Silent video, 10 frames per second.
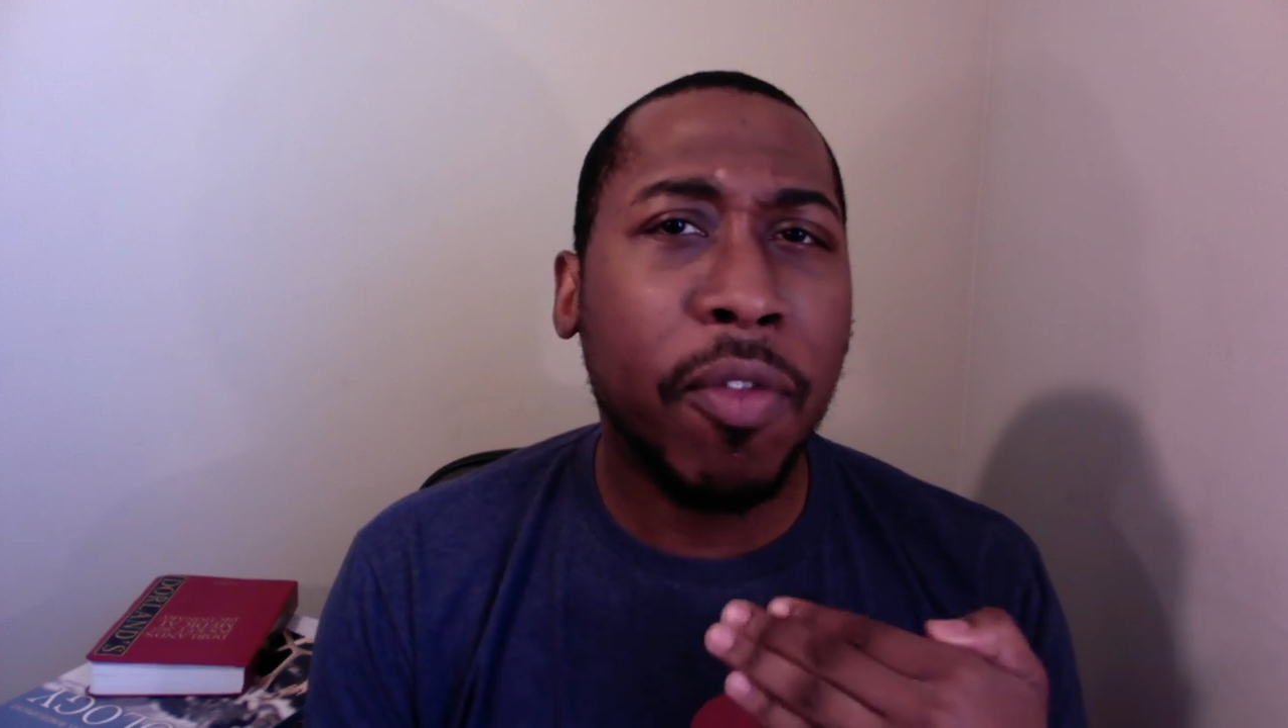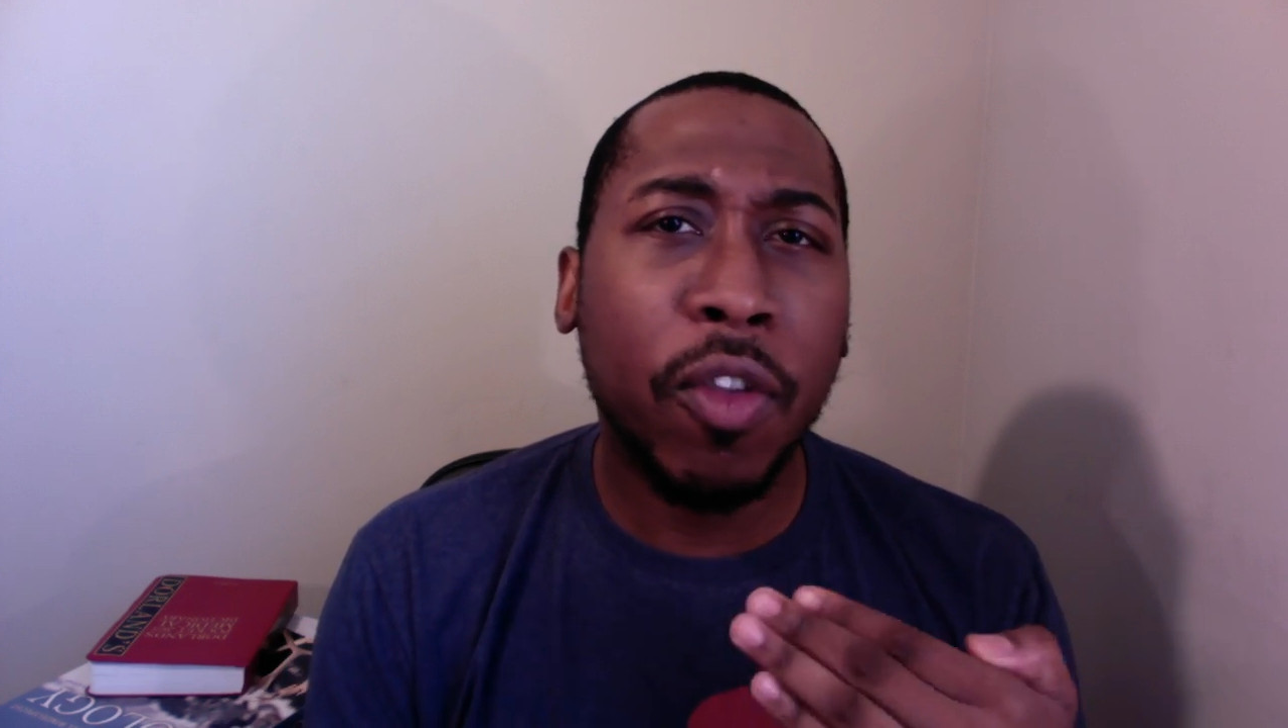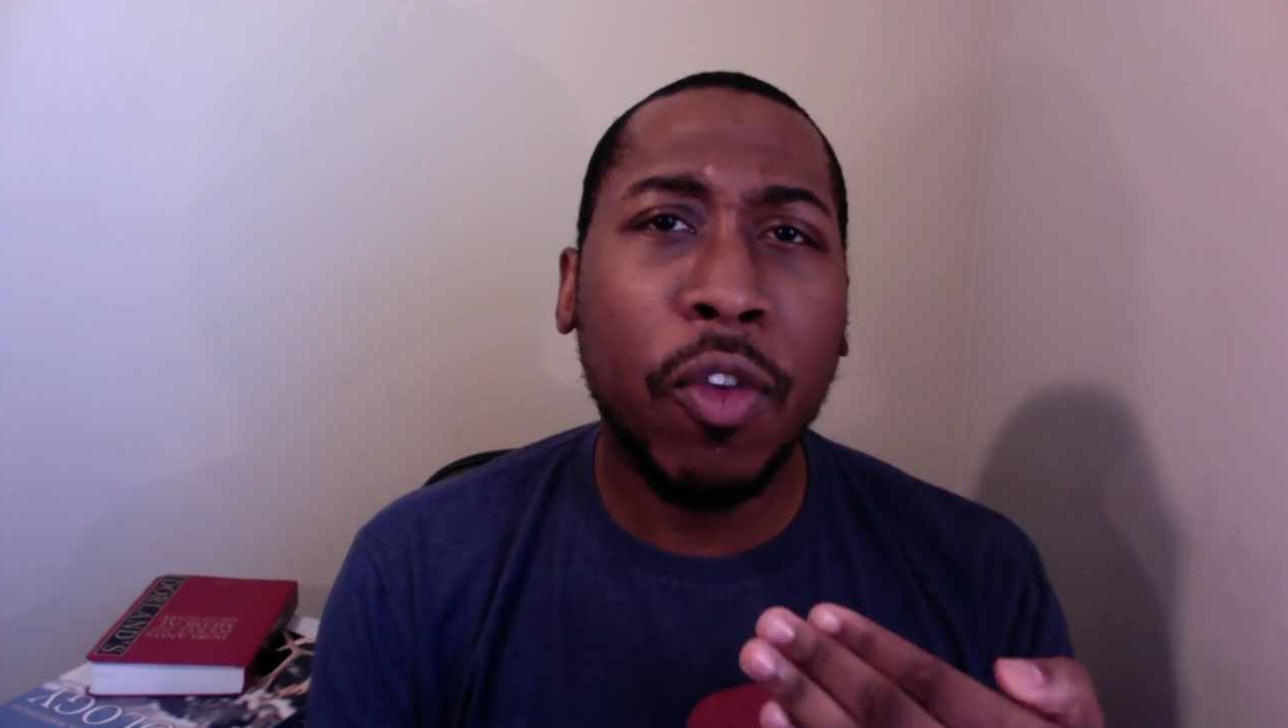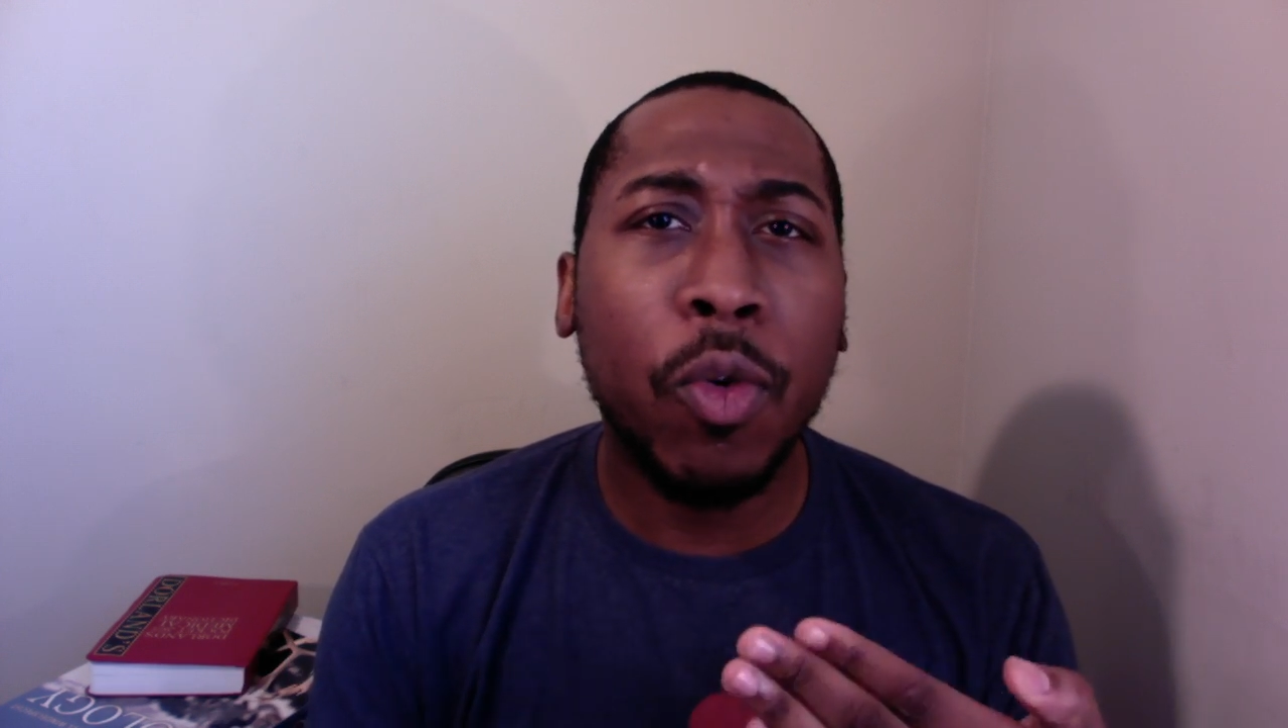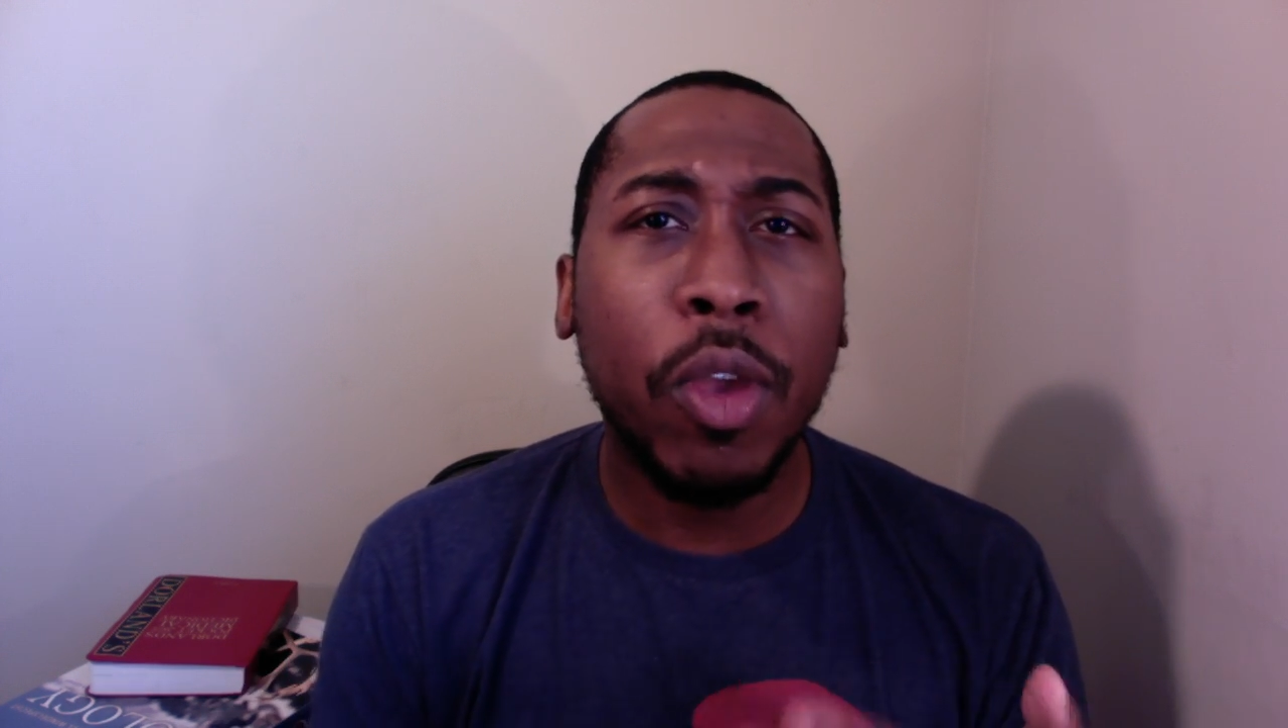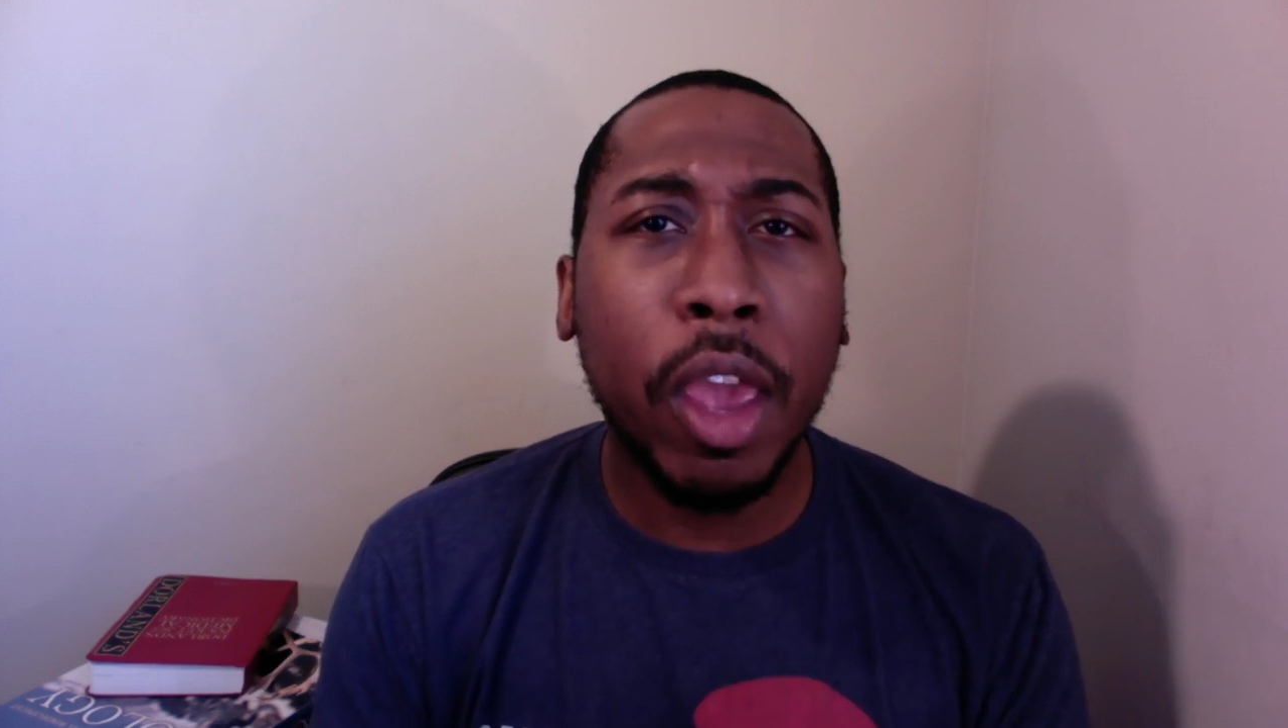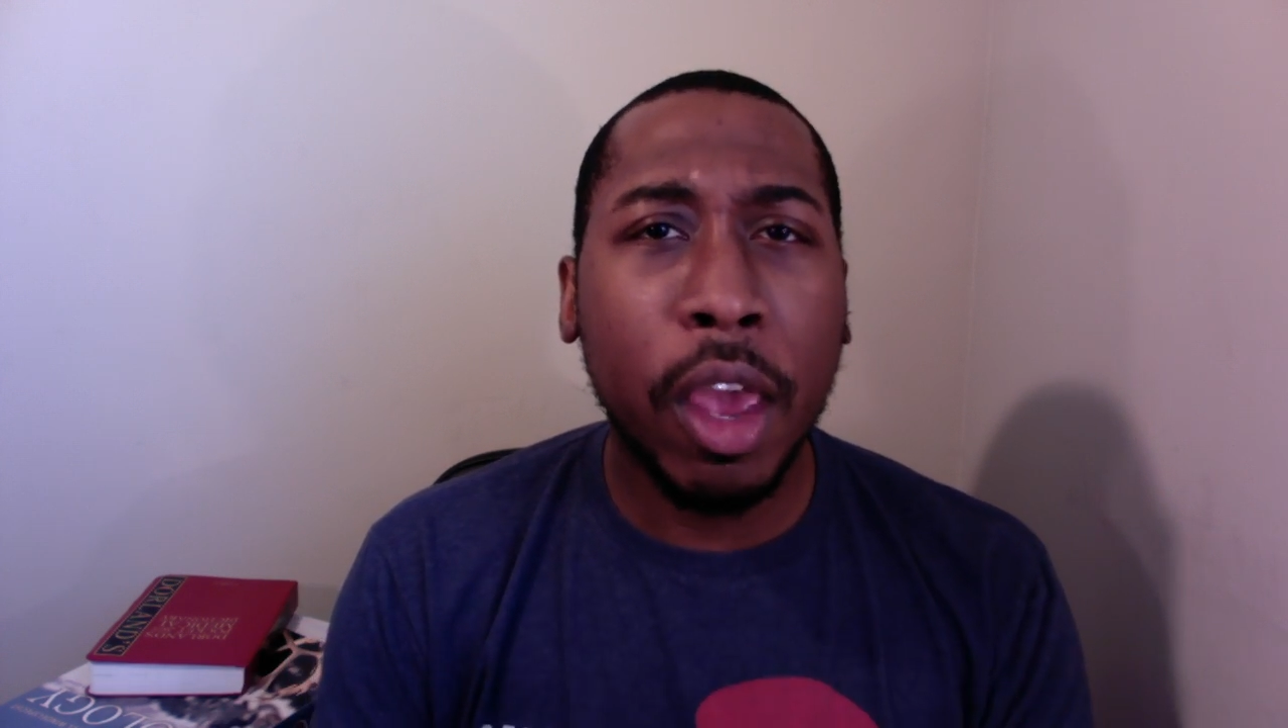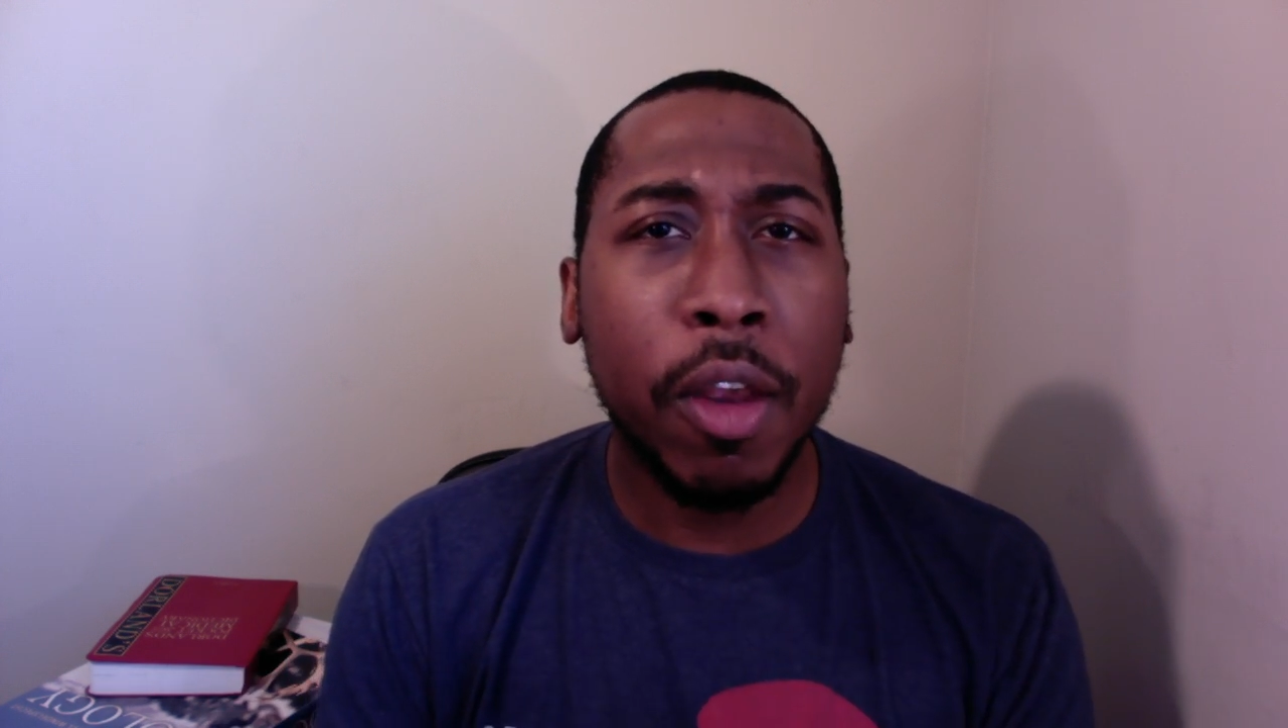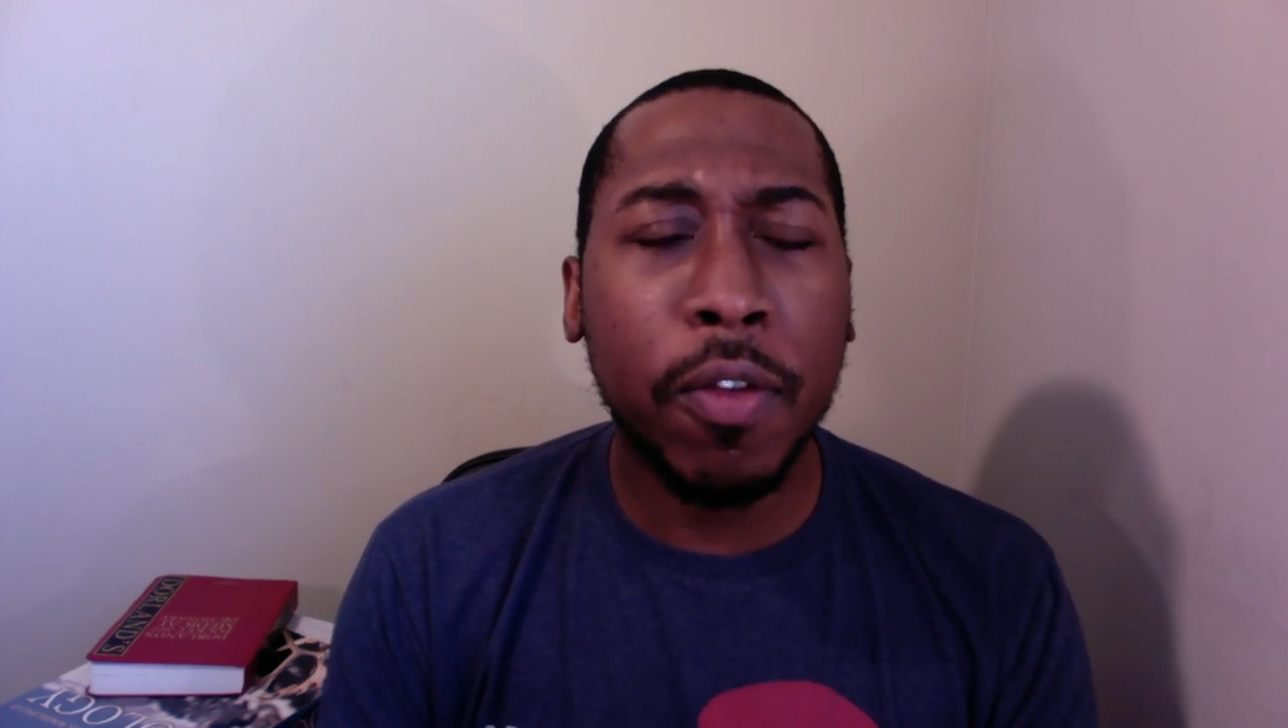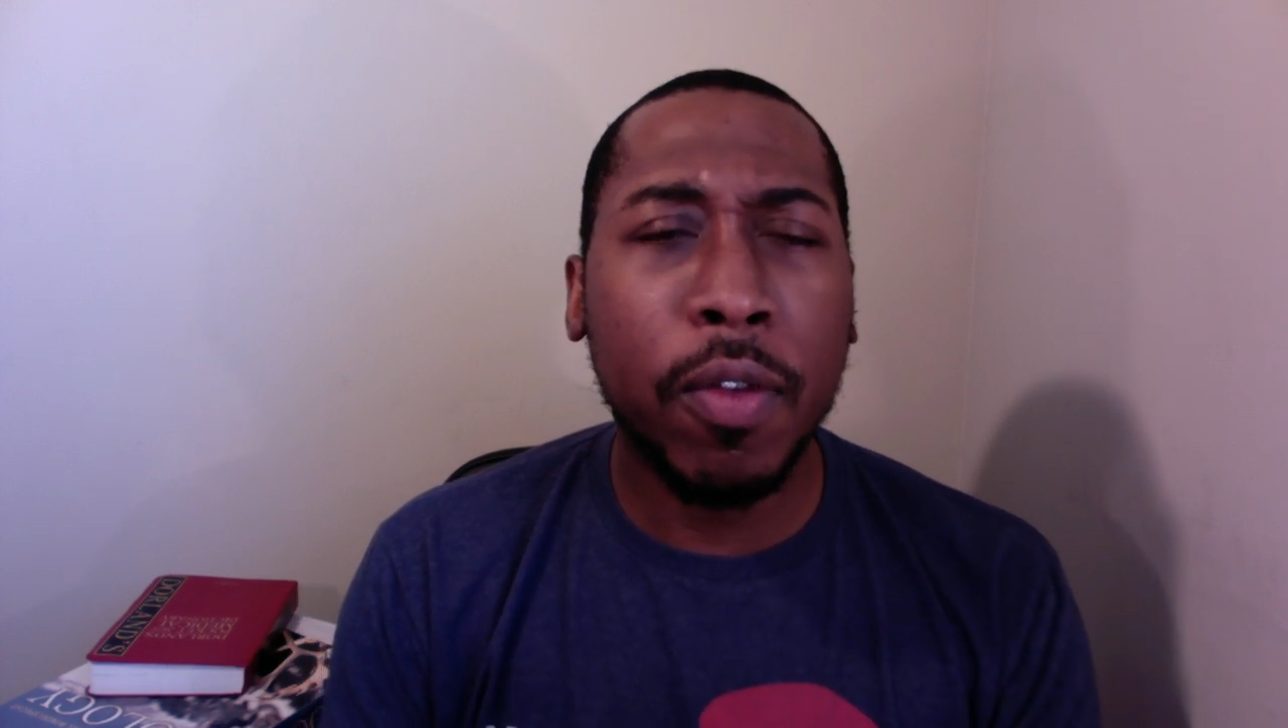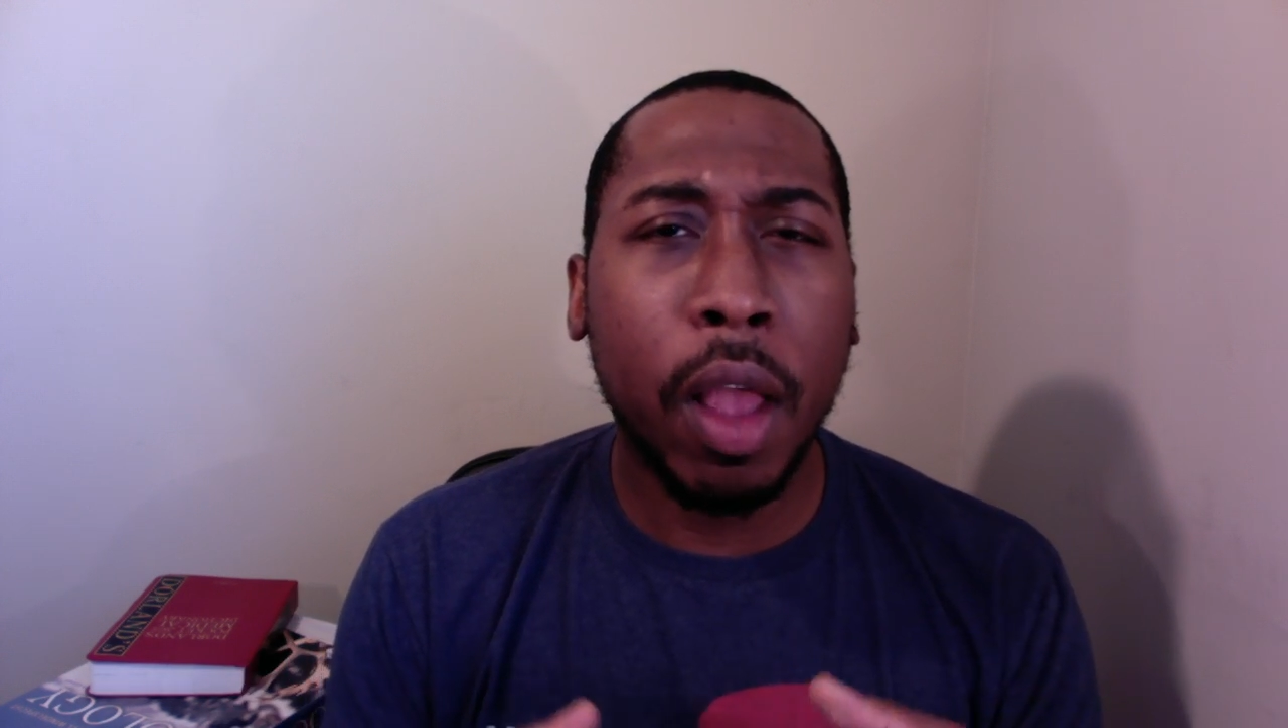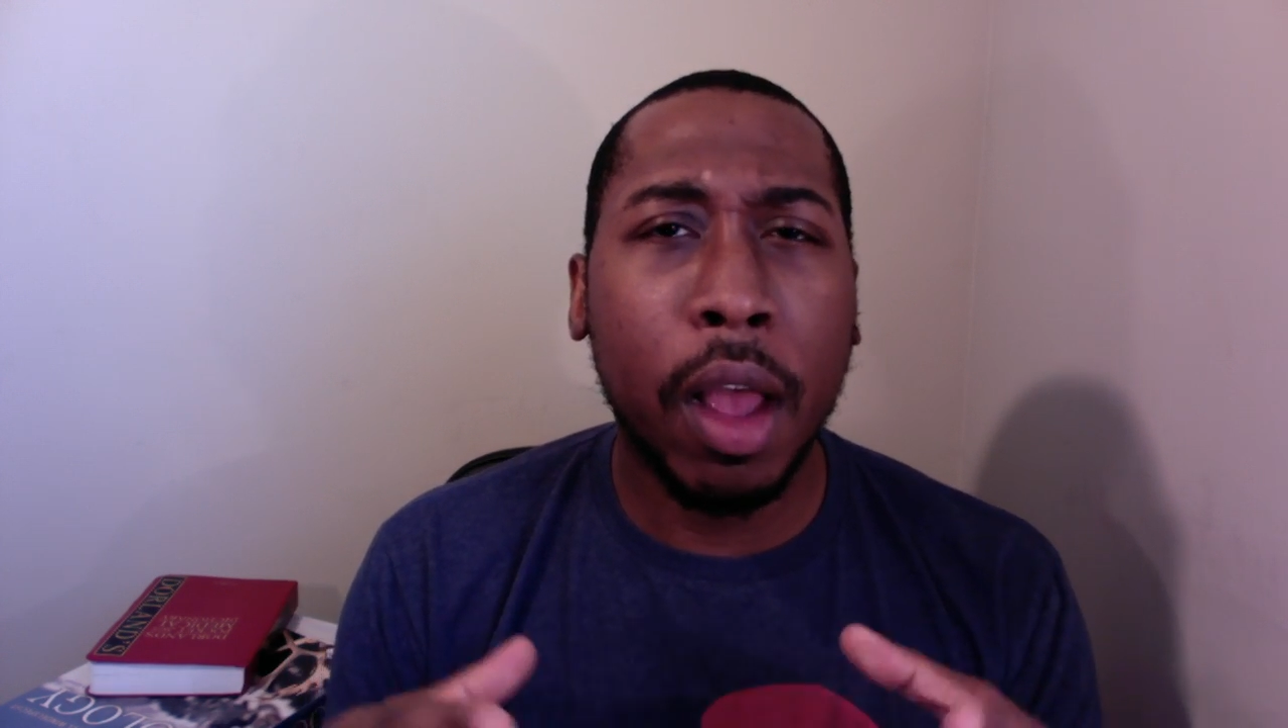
to 2 years